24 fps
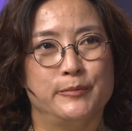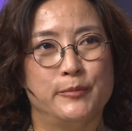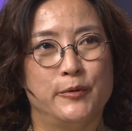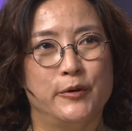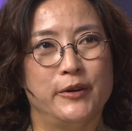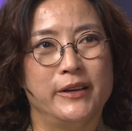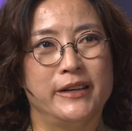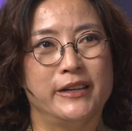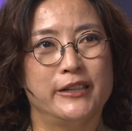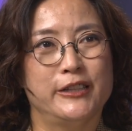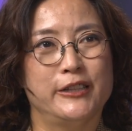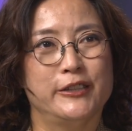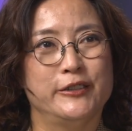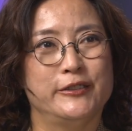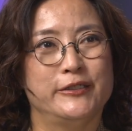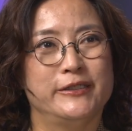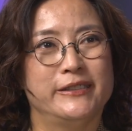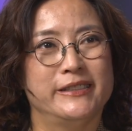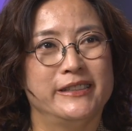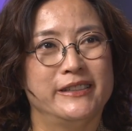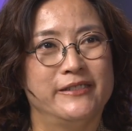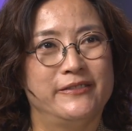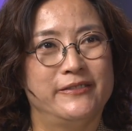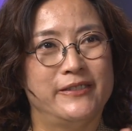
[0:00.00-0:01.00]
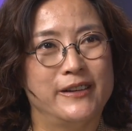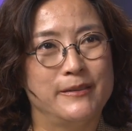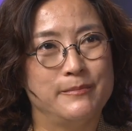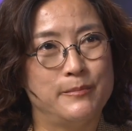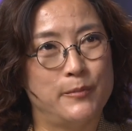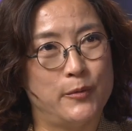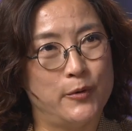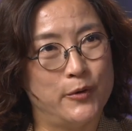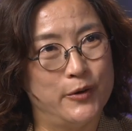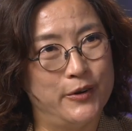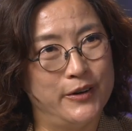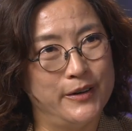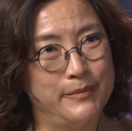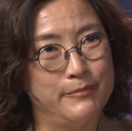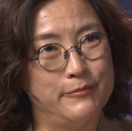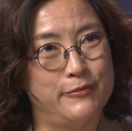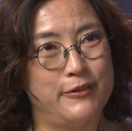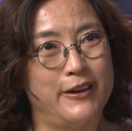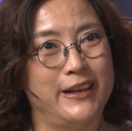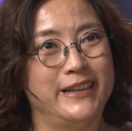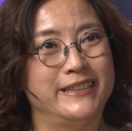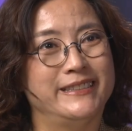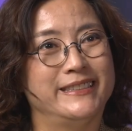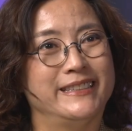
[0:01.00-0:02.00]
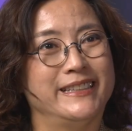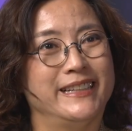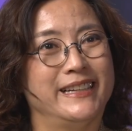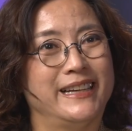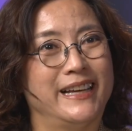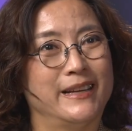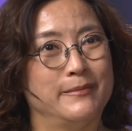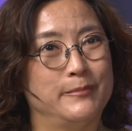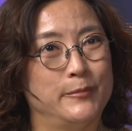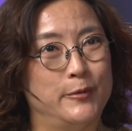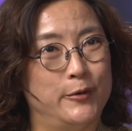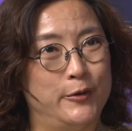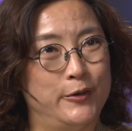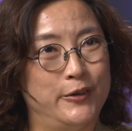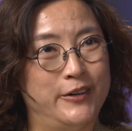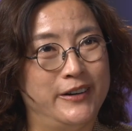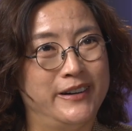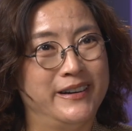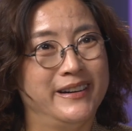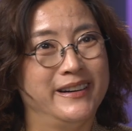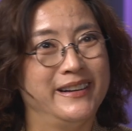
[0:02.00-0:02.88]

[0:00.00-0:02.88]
more inclusive and more embracing and more